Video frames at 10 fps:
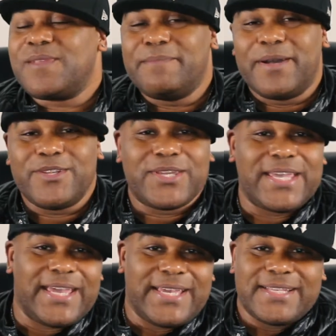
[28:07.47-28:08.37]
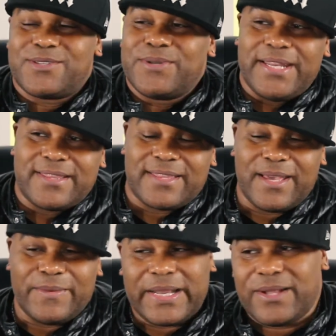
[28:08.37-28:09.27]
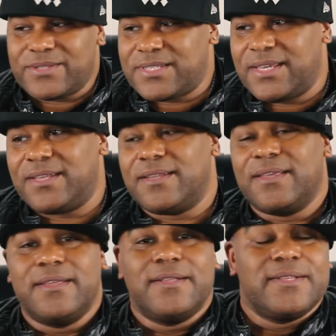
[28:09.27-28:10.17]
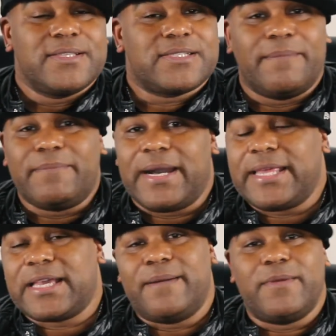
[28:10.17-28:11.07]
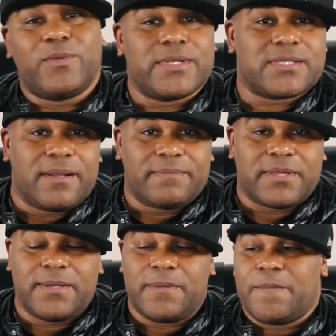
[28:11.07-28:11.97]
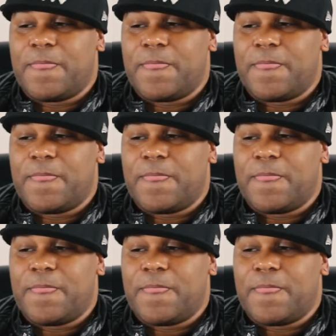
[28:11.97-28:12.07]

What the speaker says: But you can't get through anything without seeing somebody coming with something.